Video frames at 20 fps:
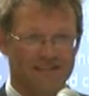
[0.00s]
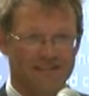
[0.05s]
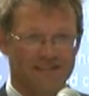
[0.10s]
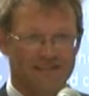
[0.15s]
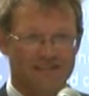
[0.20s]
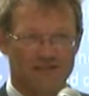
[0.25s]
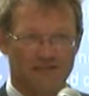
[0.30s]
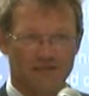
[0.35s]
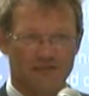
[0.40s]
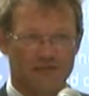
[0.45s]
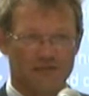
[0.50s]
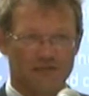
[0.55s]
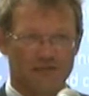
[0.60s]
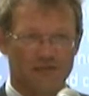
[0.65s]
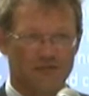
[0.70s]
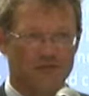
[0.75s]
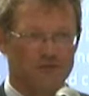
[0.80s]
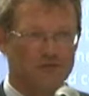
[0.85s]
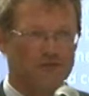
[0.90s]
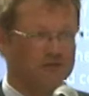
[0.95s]
So
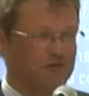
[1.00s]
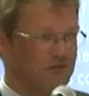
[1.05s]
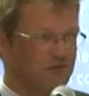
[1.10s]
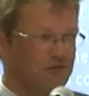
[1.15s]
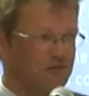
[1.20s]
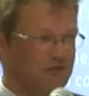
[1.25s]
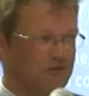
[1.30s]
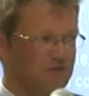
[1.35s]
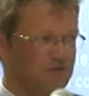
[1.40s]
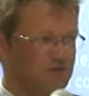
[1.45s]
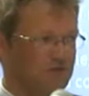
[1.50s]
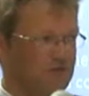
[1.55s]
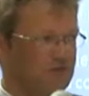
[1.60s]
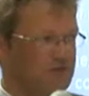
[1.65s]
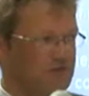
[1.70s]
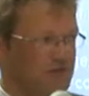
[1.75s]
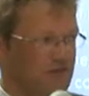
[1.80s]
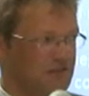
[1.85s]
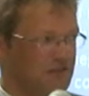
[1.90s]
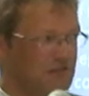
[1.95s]
you
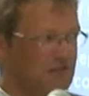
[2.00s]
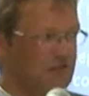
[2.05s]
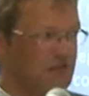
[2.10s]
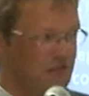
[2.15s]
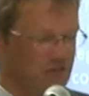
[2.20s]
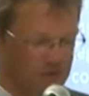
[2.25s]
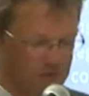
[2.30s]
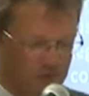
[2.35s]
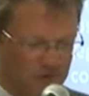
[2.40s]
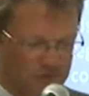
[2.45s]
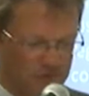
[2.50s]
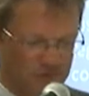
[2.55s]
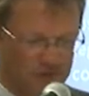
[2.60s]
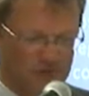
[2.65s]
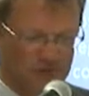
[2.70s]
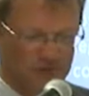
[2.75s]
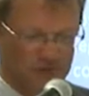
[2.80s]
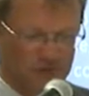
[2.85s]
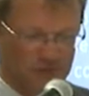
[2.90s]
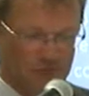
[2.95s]
could get into trouble
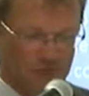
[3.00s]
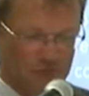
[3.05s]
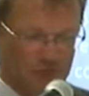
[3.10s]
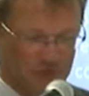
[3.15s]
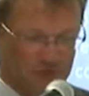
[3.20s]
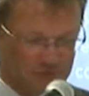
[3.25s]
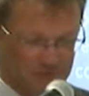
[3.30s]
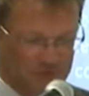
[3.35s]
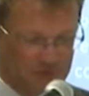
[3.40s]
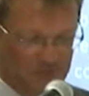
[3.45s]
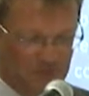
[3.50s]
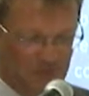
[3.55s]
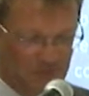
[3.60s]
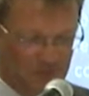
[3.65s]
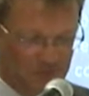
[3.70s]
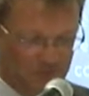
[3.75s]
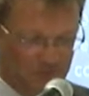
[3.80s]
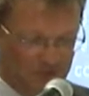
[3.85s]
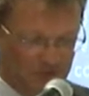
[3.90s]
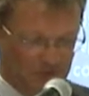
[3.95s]
using the wrong
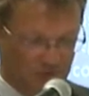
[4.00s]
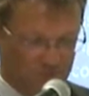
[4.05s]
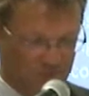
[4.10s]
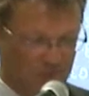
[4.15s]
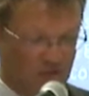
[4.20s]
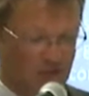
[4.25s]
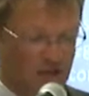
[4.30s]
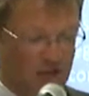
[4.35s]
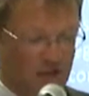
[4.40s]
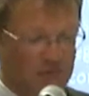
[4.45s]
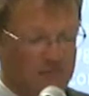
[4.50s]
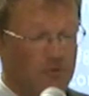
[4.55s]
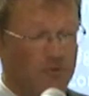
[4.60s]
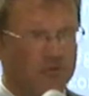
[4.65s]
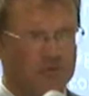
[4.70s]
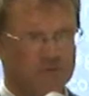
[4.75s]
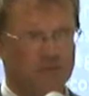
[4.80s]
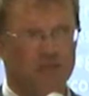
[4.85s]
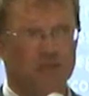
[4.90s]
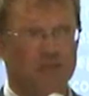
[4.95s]
modal verbs.
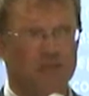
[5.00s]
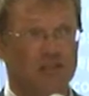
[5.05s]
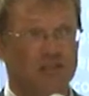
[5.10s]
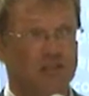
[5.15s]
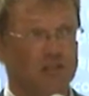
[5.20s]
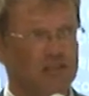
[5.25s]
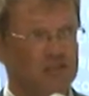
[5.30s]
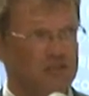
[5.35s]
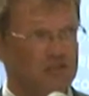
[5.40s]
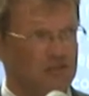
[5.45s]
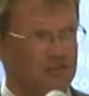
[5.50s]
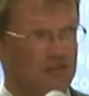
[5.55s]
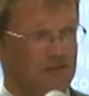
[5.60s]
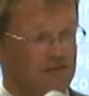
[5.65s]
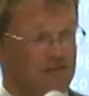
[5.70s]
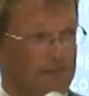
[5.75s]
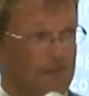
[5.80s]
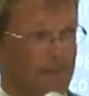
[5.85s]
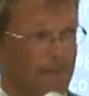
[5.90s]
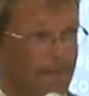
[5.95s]
Multiple negation.
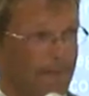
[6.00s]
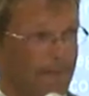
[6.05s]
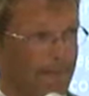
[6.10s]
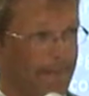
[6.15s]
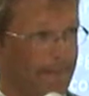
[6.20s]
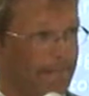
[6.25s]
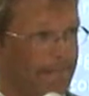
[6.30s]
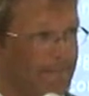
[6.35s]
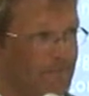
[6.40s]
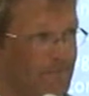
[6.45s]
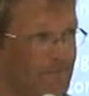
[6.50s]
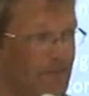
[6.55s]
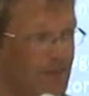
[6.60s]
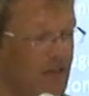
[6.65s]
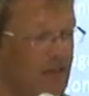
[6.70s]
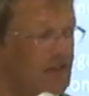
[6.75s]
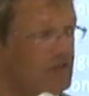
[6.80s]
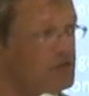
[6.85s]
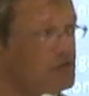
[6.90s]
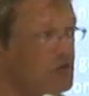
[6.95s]

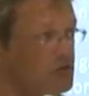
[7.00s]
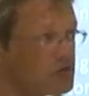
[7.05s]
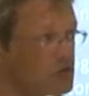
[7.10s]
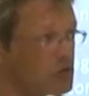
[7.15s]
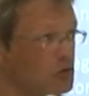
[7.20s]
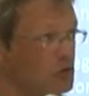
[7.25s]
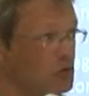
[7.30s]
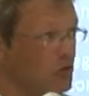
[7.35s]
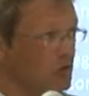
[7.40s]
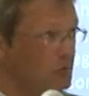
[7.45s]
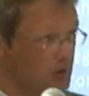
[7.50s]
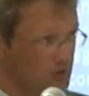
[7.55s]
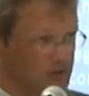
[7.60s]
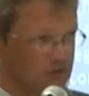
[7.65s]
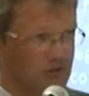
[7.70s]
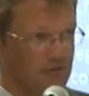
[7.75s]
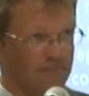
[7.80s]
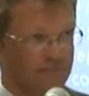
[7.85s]
It is not uncommon.